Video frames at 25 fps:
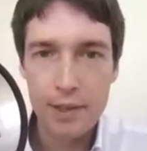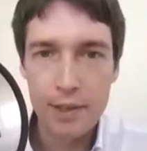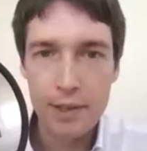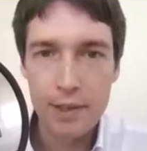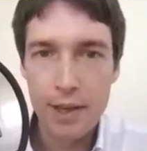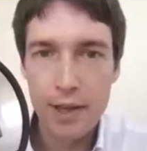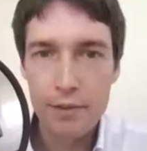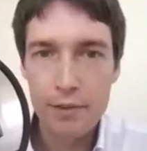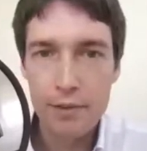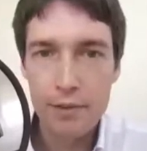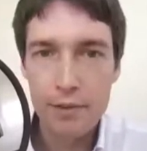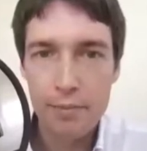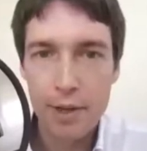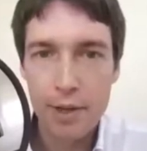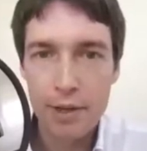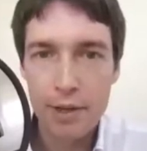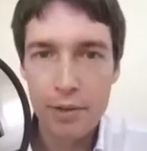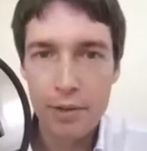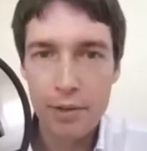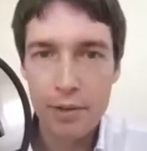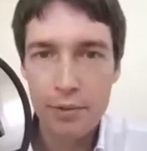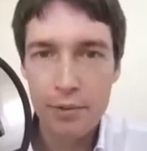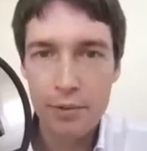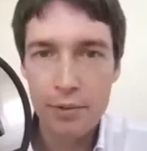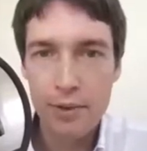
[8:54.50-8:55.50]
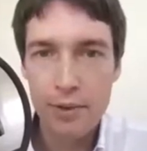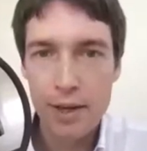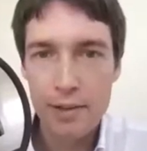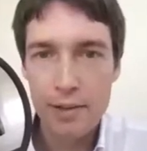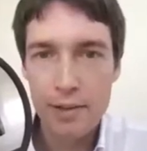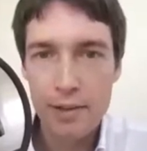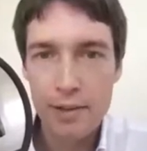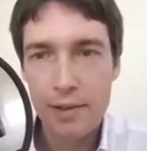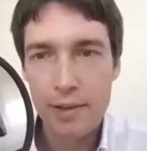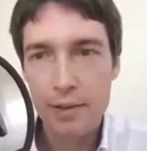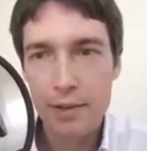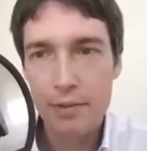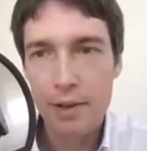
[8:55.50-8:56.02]
account, makoto
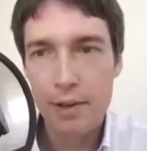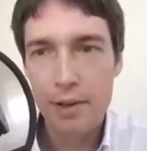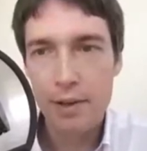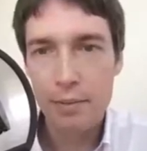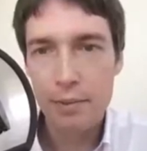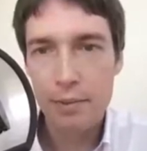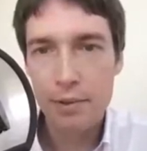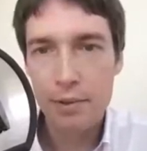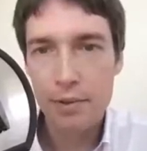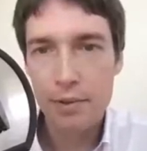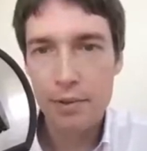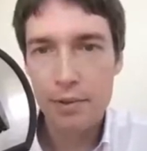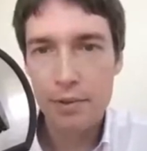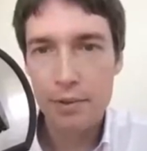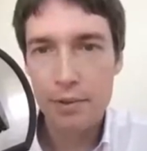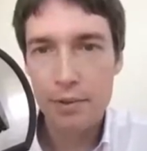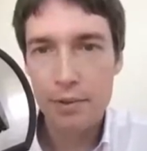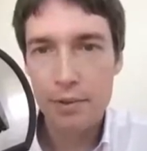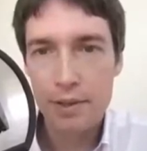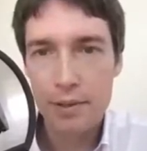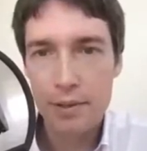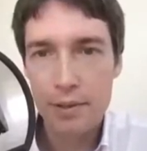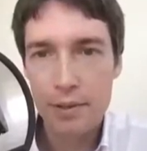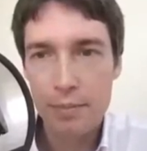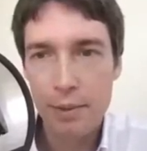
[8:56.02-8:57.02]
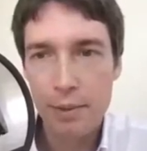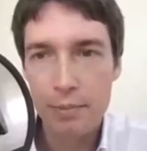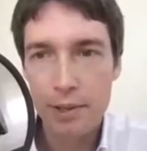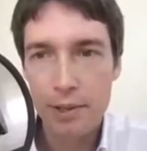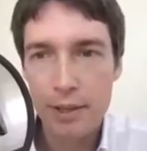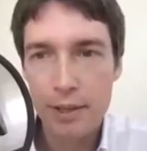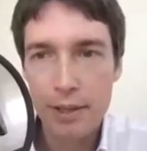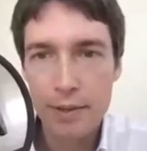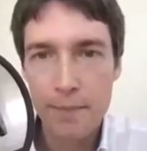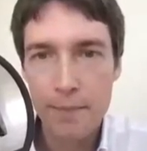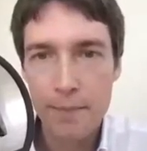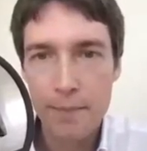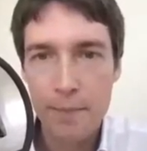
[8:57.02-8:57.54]
at EtherHouse world, using this public
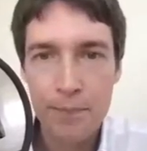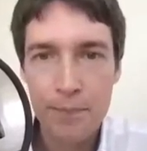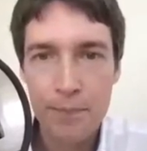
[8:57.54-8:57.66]
key.